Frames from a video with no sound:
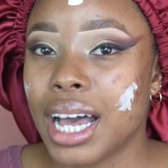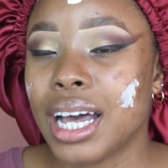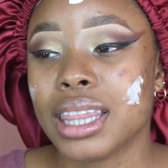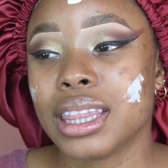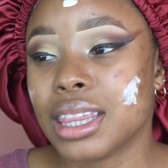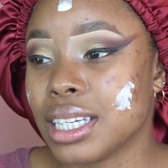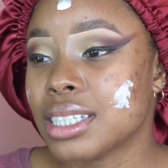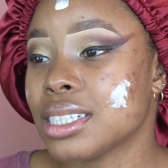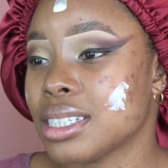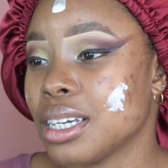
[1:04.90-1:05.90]
And
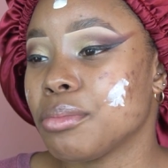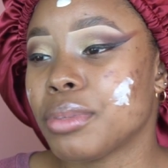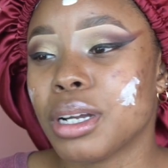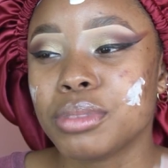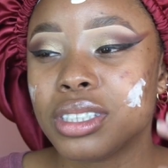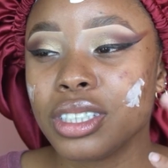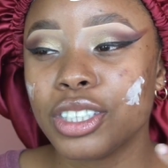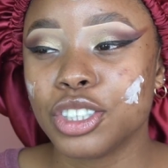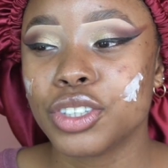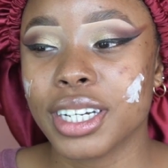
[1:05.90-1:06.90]
this is it. But I'm still
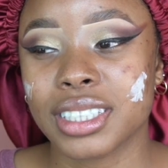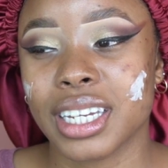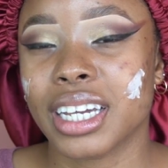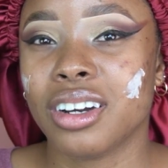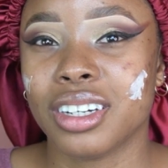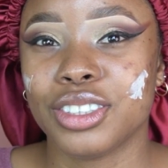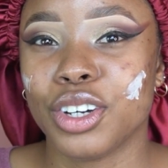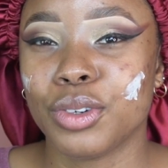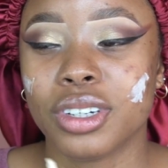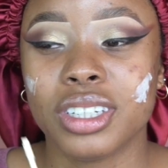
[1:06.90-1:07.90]
gonna try to like cut
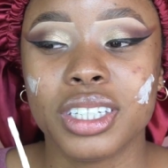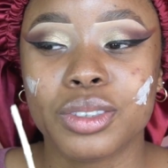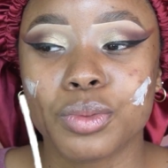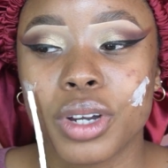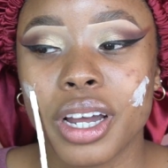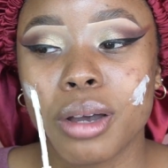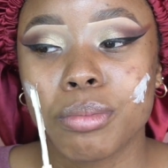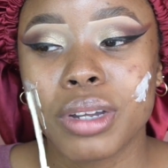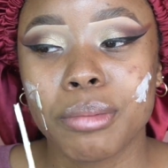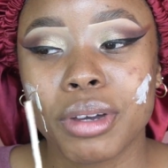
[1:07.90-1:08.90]
down on it when I
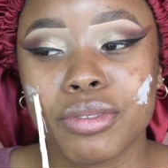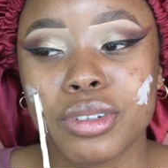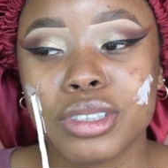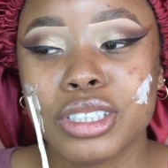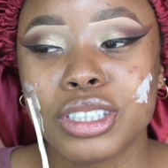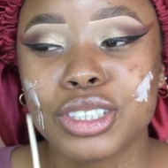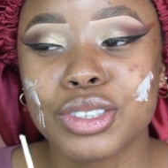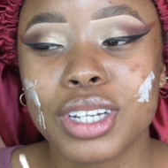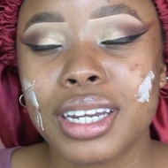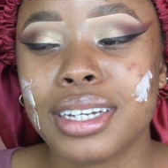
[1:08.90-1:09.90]
apply my foundation
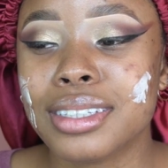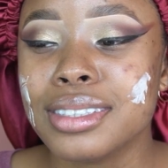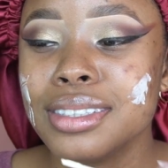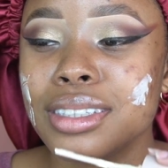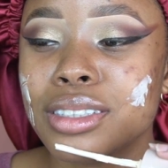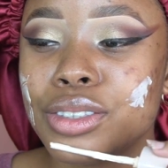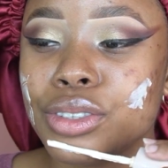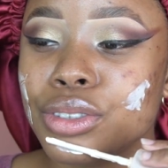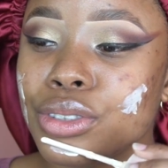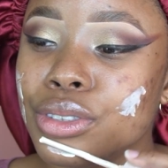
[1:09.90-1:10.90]
so that it doesn't look
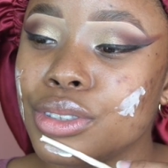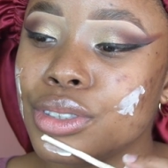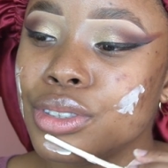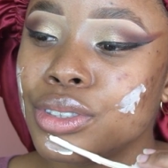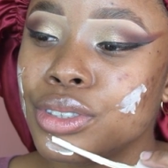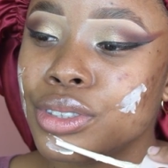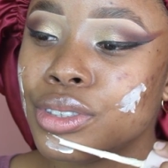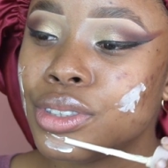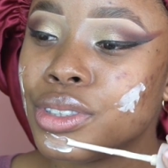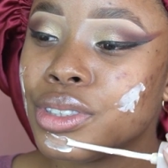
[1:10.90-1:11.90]
too
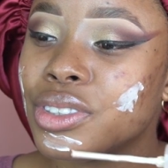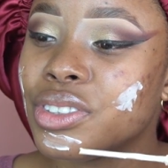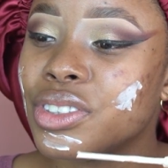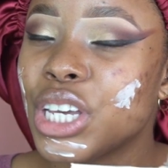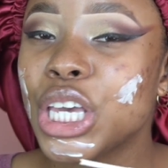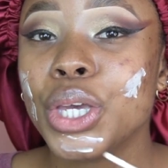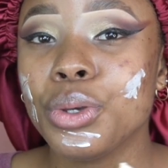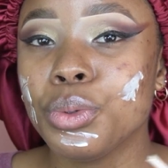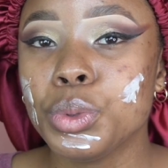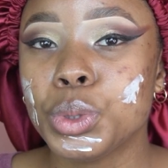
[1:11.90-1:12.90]

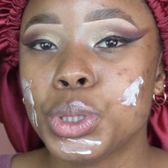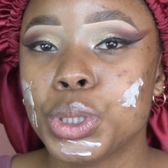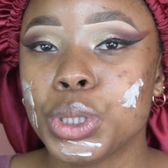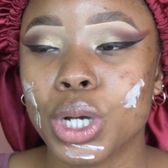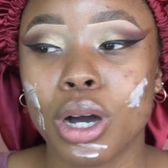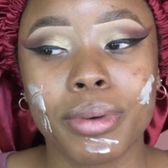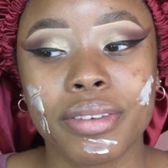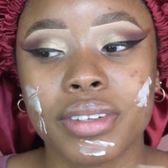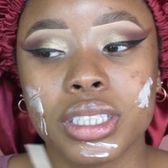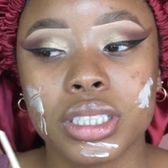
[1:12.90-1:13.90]
huge on my
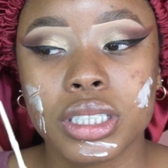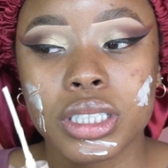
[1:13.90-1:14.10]
face.